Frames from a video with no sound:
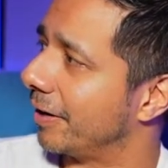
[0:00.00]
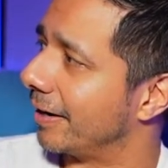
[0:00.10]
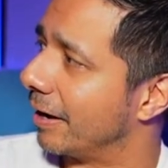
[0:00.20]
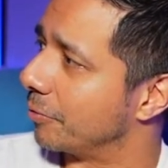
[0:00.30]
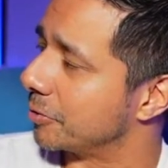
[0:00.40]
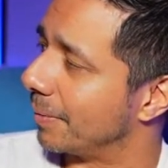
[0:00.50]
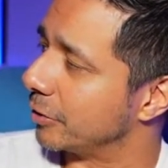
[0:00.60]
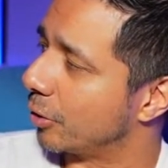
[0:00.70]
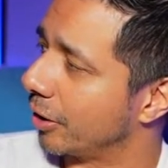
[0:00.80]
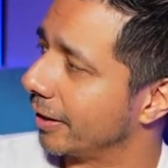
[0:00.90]
and that was my
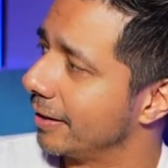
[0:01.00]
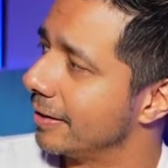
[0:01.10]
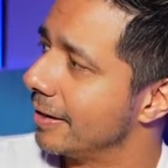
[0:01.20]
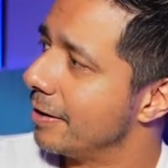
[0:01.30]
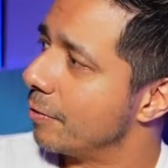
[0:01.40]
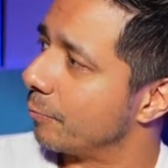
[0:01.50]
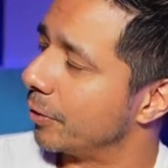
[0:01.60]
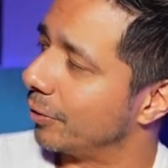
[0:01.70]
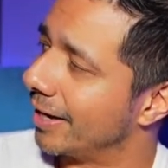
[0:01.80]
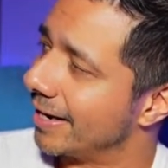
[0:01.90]
target.
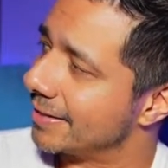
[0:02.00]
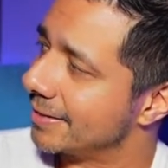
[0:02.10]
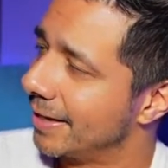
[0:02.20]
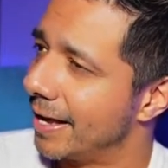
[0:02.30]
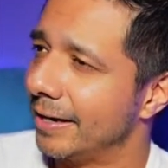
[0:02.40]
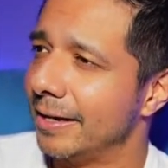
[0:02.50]
Realized that